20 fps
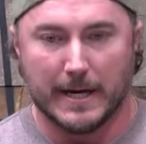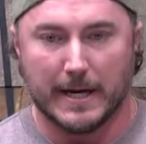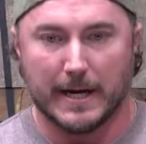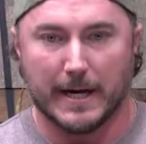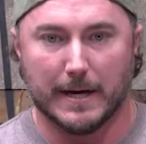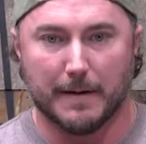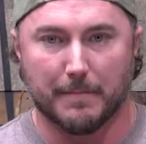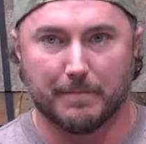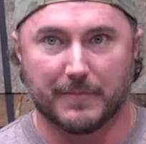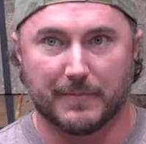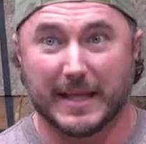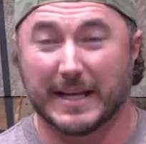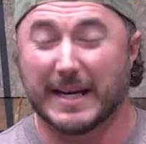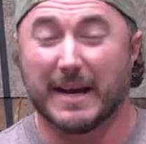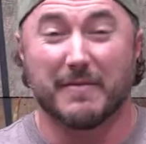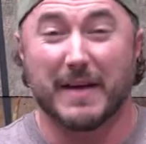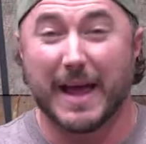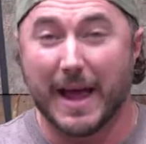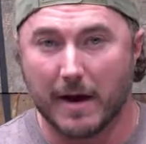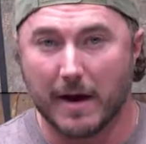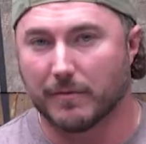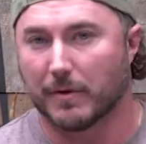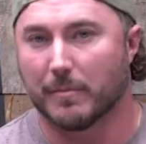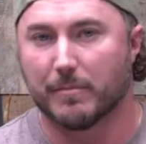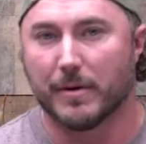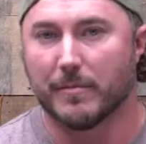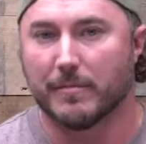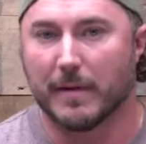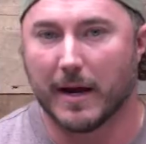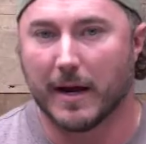that I've ever
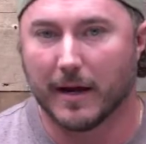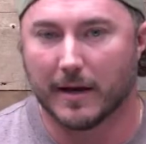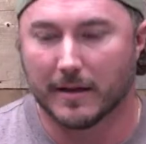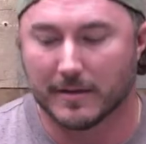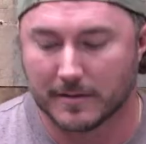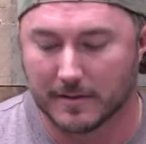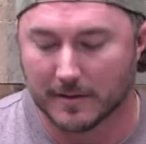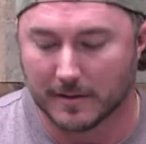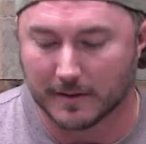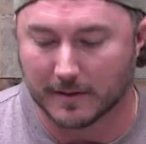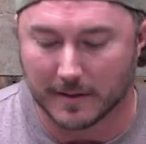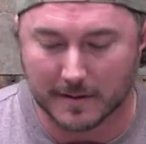put my hands on.